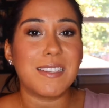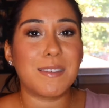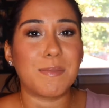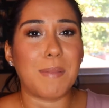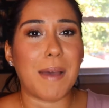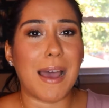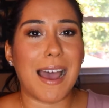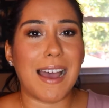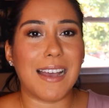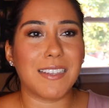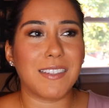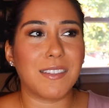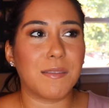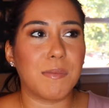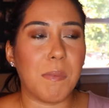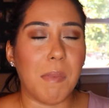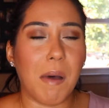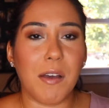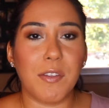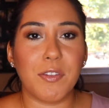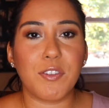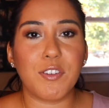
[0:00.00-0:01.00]
past
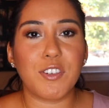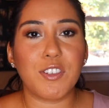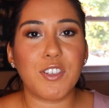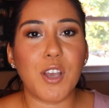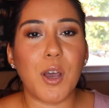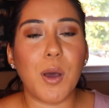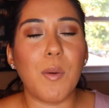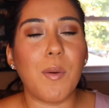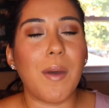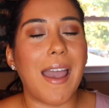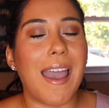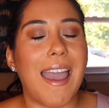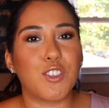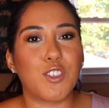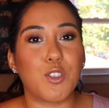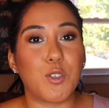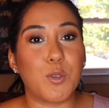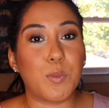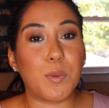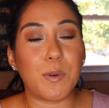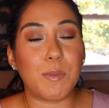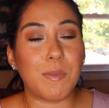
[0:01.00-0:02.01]
month or so, and I was
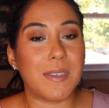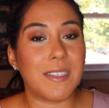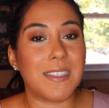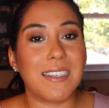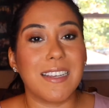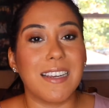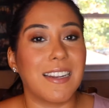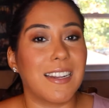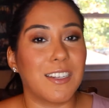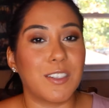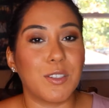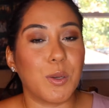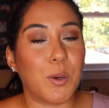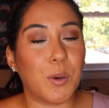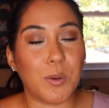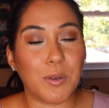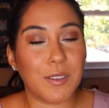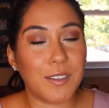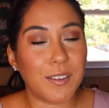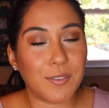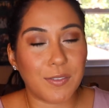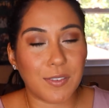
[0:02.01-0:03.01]
super busy and I
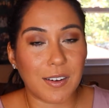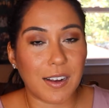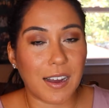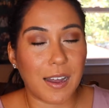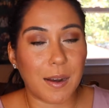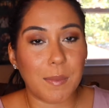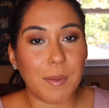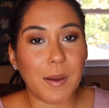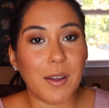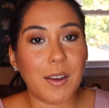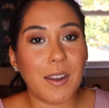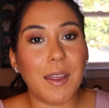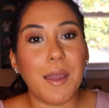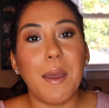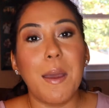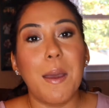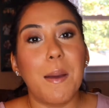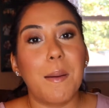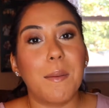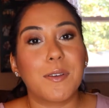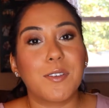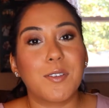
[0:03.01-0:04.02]
totally forgot about it.
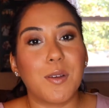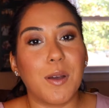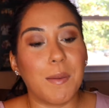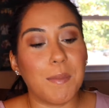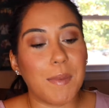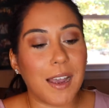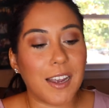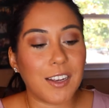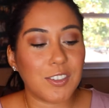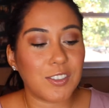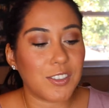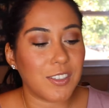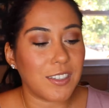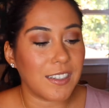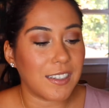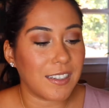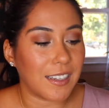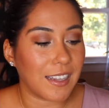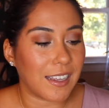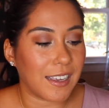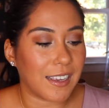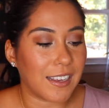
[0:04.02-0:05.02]
So I'm actually
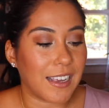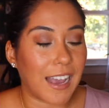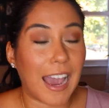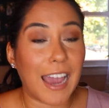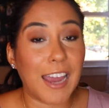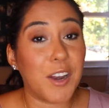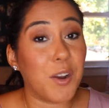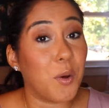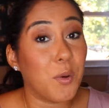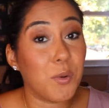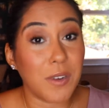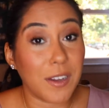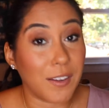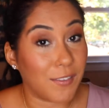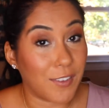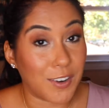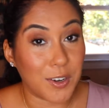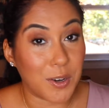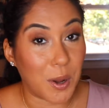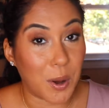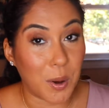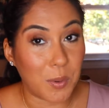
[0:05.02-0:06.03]
like, I don't
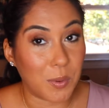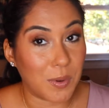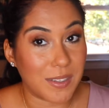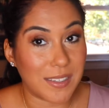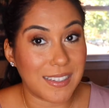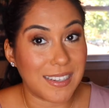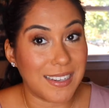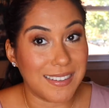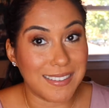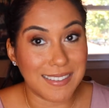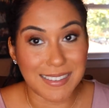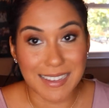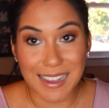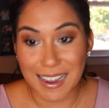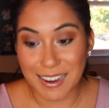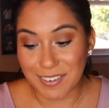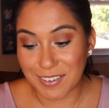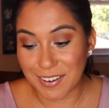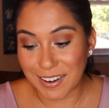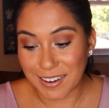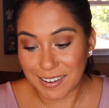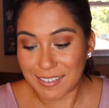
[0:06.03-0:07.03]
even know what's
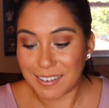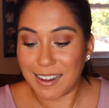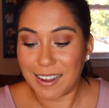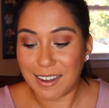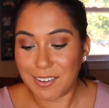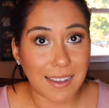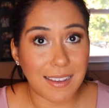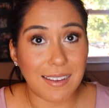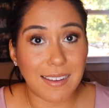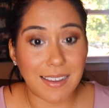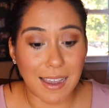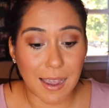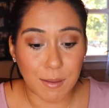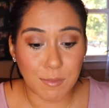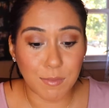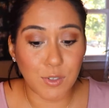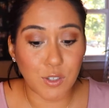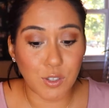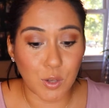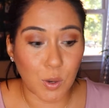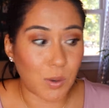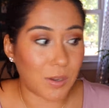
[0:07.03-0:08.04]
inside right now. I'm
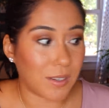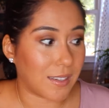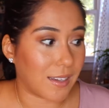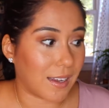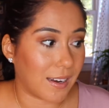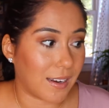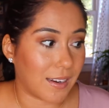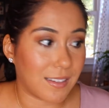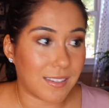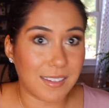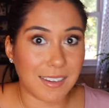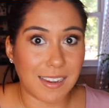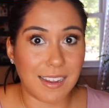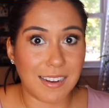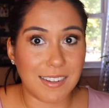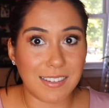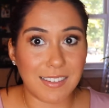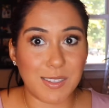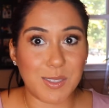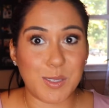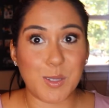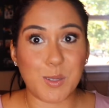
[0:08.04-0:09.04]
so excited to get
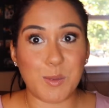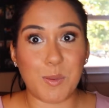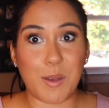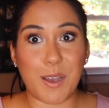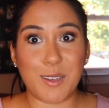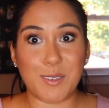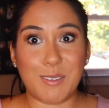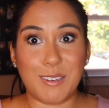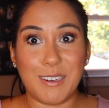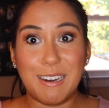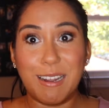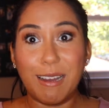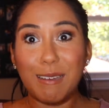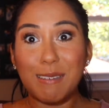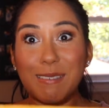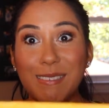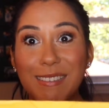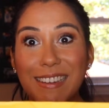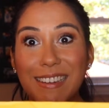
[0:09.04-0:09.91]
into this box right now.